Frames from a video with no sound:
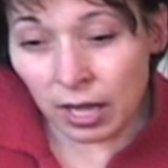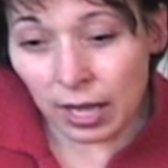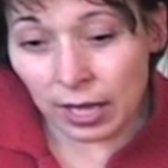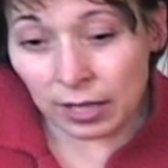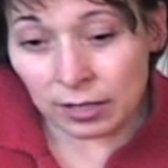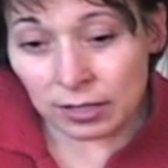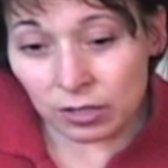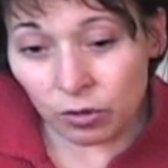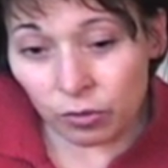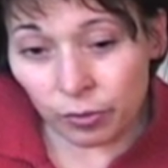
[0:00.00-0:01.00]
And
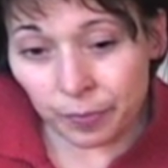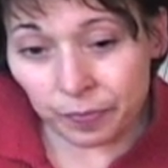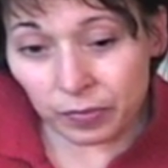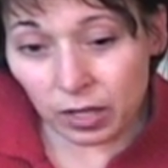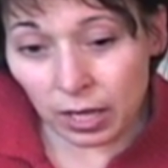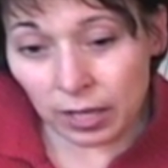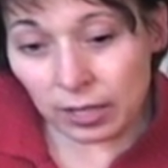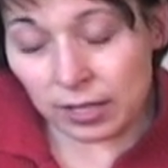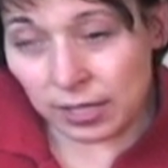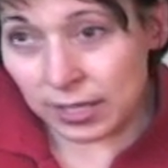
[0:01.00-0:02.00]
so, and
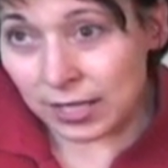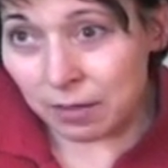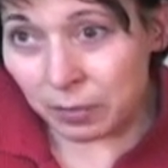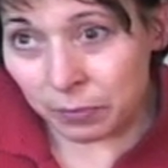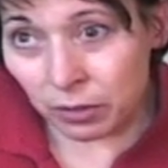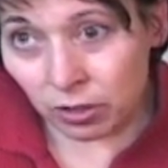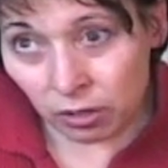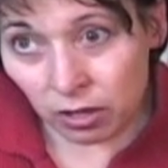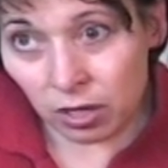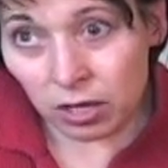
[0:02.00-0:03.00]
as I said, people
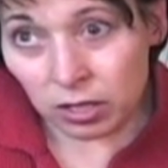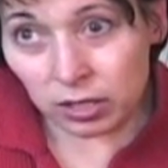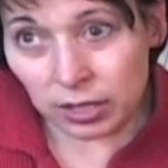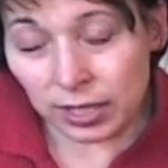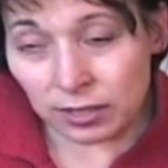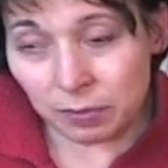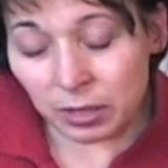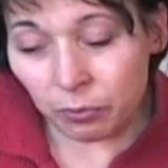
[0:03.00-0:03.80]
tend to be